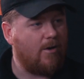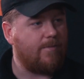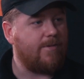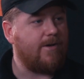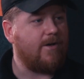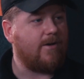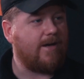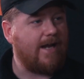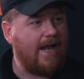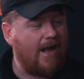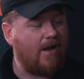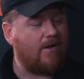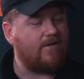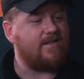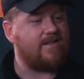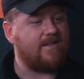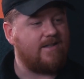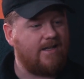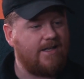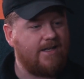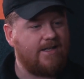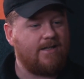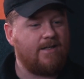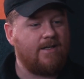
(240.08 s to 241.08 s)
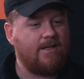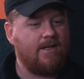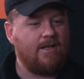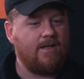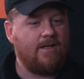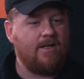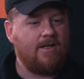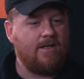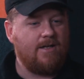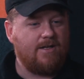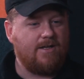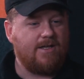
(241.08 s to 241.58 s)
or counseling,
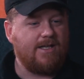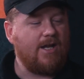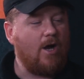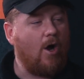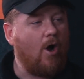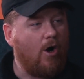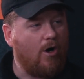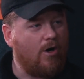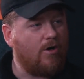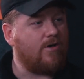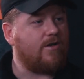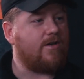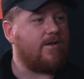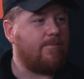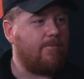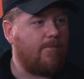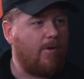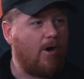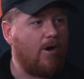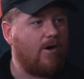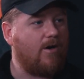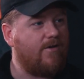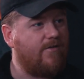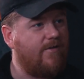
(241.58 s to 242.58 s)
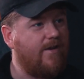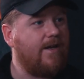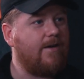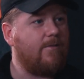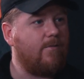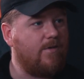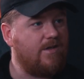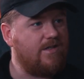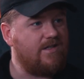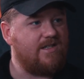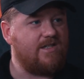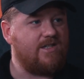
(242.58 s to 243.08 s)
the art part of it
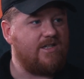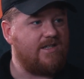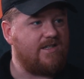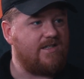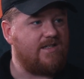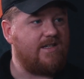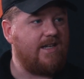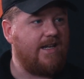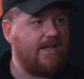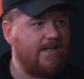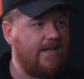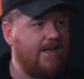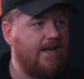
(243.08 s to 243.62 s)
was just